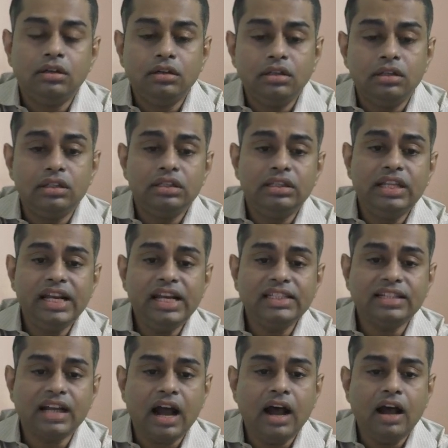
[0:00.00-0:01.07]
These
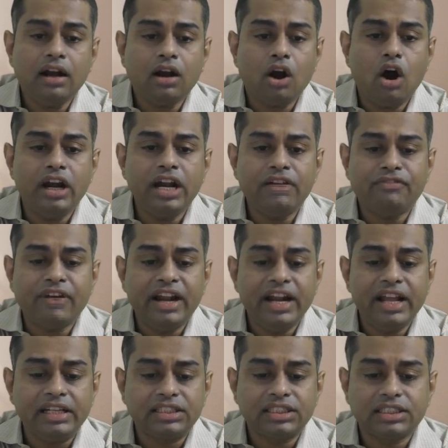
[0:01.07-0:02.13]
are audit
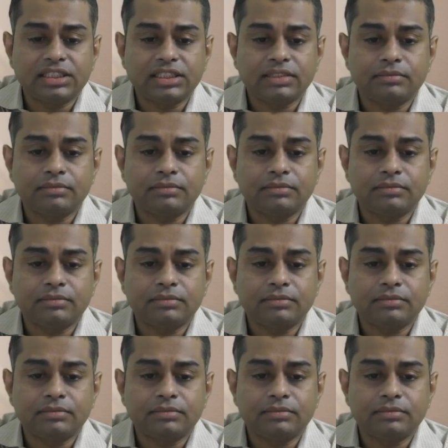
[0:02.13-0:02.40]
findings.